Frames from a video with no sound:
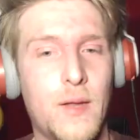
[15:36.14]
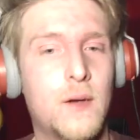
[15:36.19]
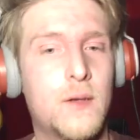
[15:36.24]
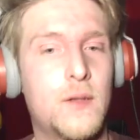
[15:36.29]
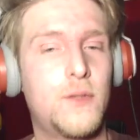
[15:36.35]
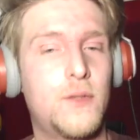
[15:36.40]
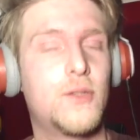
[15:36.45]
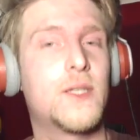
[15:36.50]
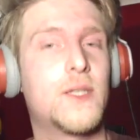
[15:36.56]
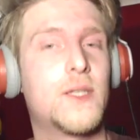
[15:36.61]
I
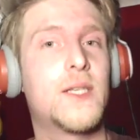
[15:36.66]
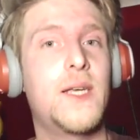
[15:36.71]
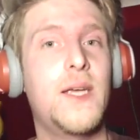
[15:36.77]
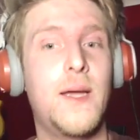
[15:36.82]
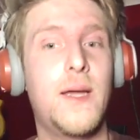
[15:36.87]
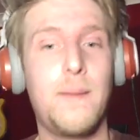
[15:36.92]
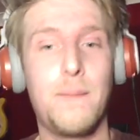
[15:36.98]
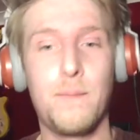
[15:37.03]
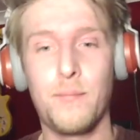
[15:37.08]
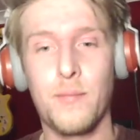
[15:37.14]
can just
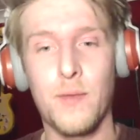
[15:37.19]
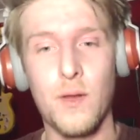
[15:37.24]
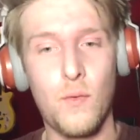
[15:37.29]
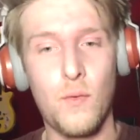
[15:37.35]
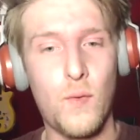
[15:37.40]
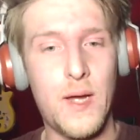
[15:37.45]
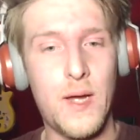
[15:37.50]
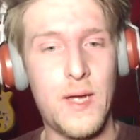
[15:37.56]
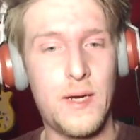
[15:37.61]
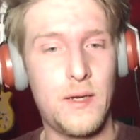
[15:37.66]
see it
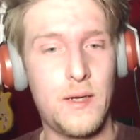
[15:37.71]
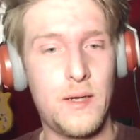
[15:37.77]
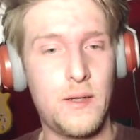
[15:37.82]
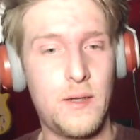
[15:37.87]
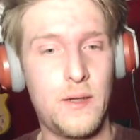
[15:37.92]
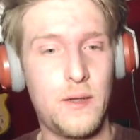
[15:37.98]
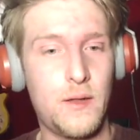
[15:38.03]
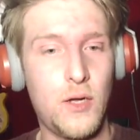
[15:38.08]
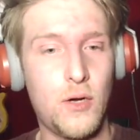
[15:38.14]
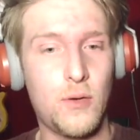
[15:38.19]
when
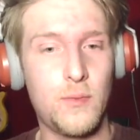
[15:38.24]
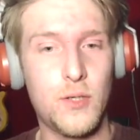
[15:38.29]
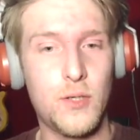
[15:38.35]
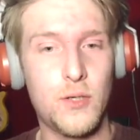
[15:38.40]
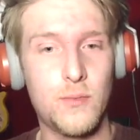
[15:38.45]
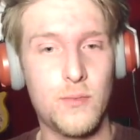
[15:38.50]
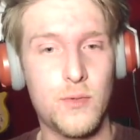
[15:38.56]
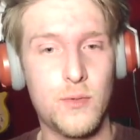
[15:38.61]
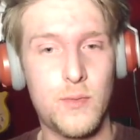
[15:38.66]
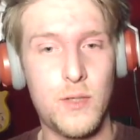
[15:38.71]
the
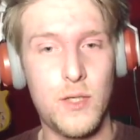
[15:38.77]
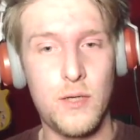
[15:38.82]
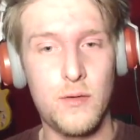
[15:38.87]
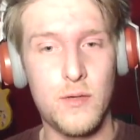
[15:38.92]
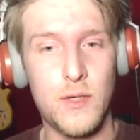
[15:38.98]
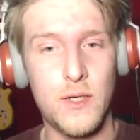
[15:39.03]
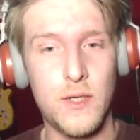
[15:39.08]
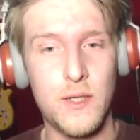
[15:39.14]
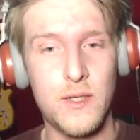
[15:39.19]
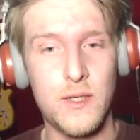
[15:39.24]
option comes up to
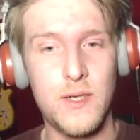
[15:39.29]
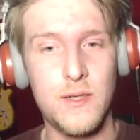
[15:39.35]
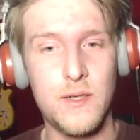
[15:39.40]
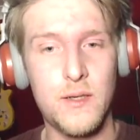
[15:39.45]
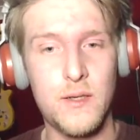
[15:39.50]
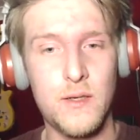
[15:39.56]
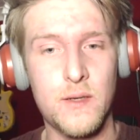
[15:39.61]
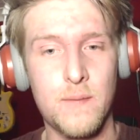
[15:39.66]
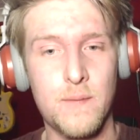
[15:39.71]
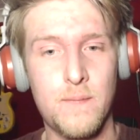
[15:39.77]
use its
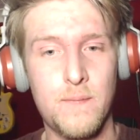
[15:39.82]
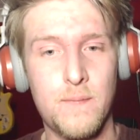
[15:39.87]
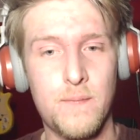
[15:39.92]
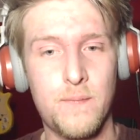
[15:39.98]
scissors.